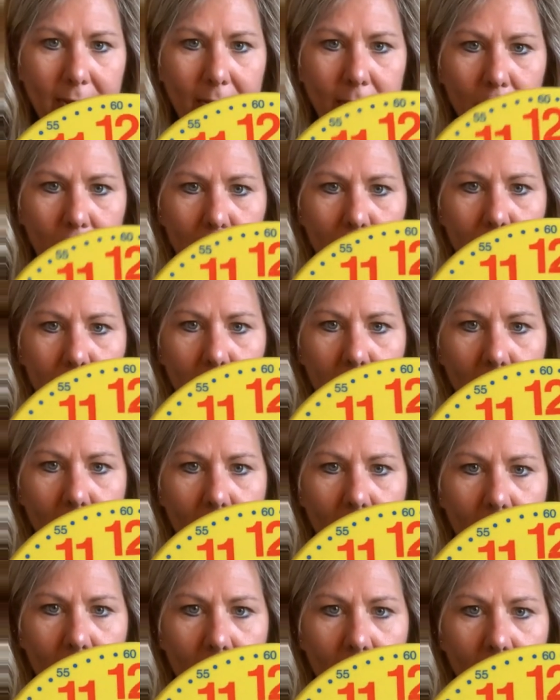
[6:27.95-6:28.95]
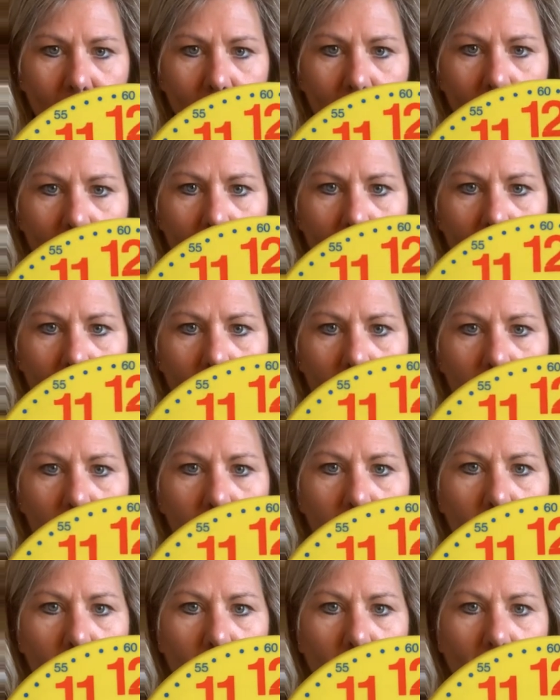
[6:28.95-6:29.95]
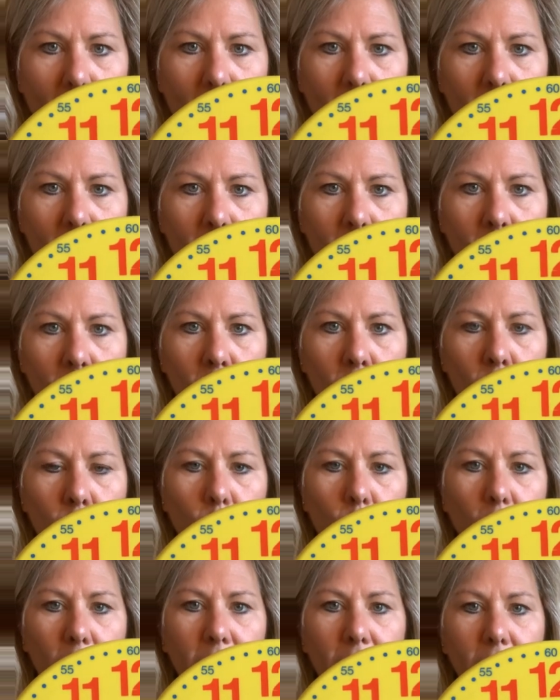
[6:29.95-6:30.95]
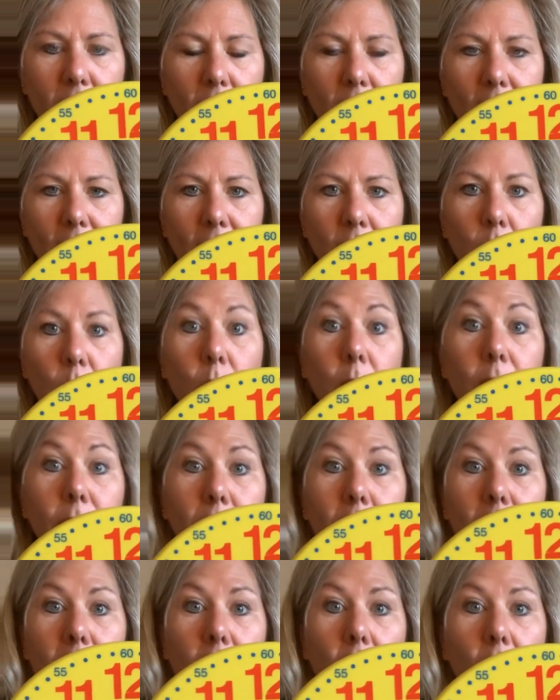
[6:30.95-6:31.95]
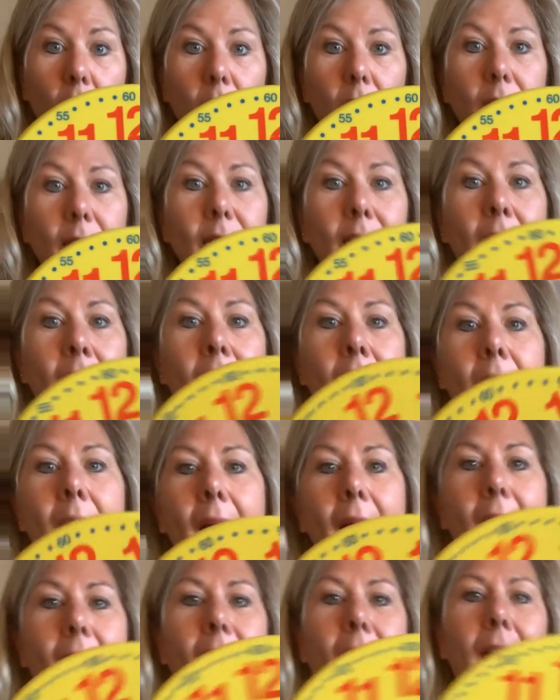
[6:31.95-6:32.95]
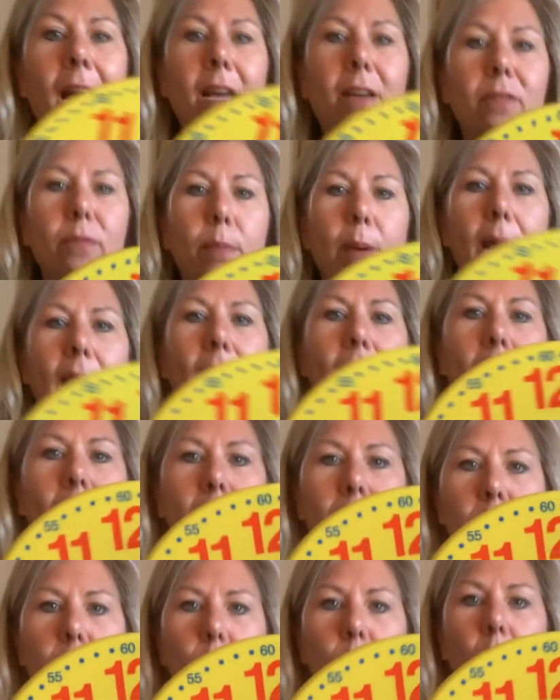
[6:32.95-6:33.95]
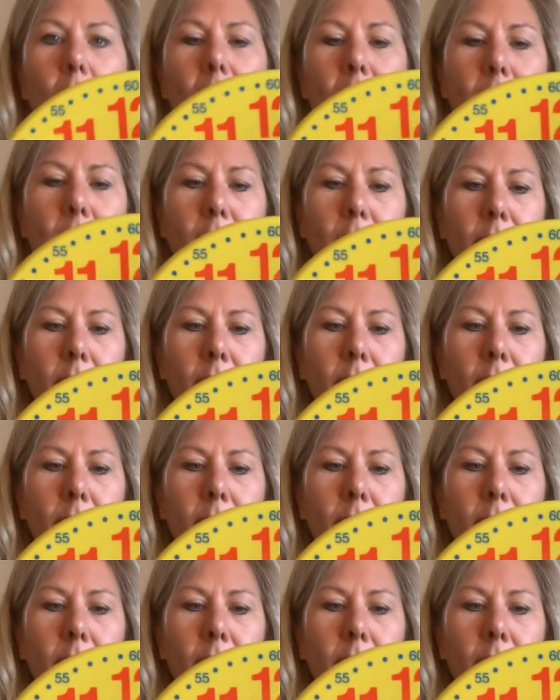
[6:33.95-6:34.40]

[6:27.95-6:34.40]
down, you say 30. 1:30, or you can call it 1:30.